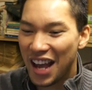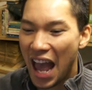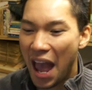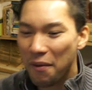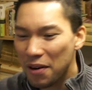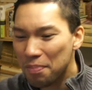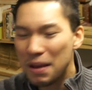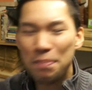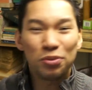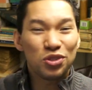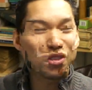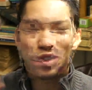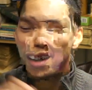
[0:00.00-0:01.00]
And when
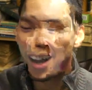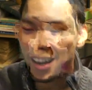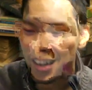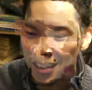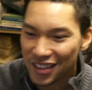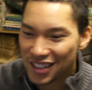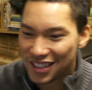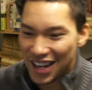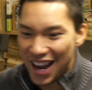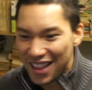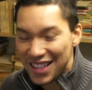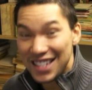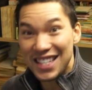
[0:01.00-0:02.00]
people do not
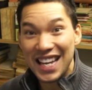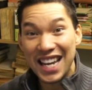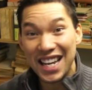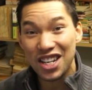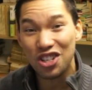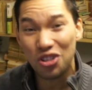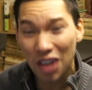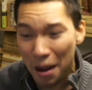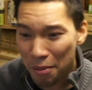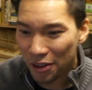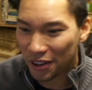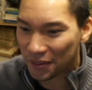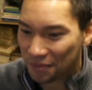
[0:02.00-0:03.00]
understand this, they get in
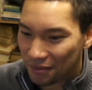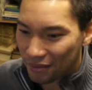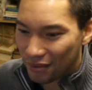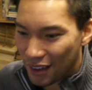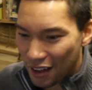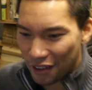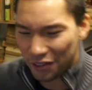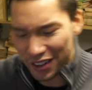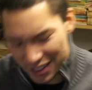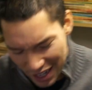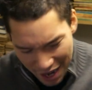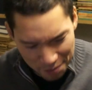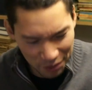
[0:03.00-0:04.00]
trouble. For
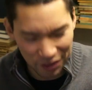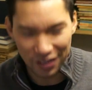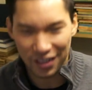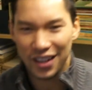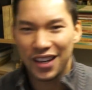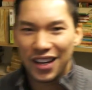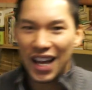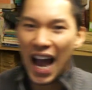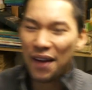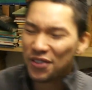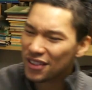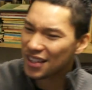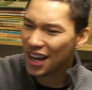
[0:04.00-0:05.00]
example,
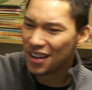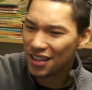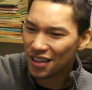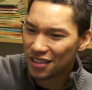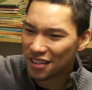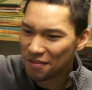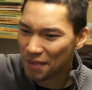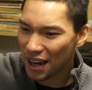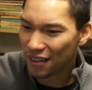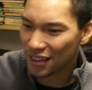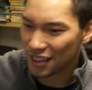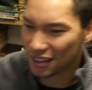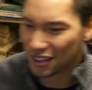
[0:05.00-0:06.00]
after 10 years of
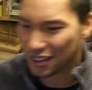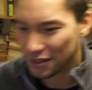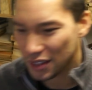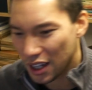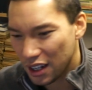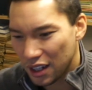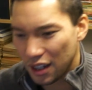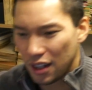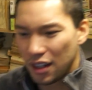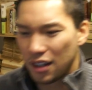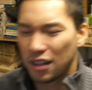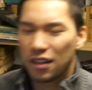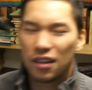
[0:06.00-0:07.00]
marriage,
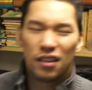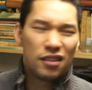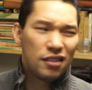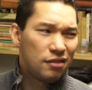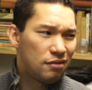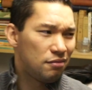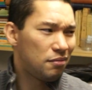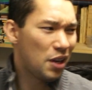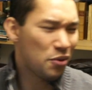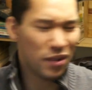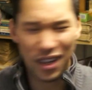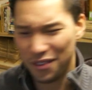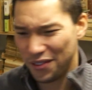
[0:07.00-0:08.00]
my
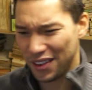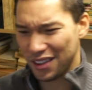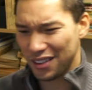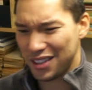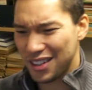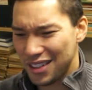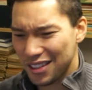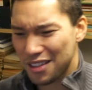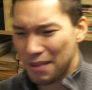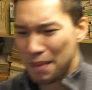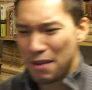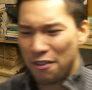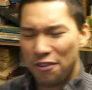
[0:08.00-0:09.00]
wife, she doesn't
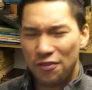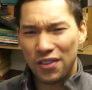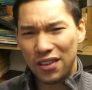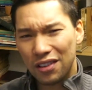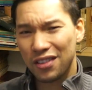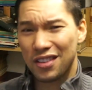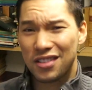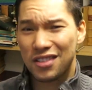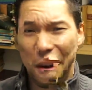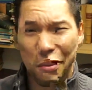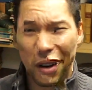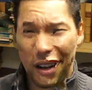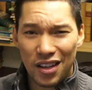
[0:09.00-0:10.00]
make me feel the
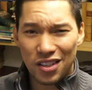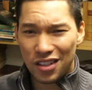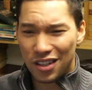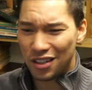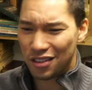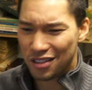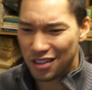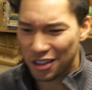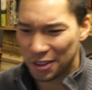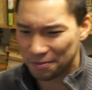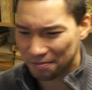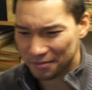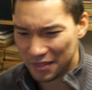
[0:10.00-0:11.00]
same way that she used to.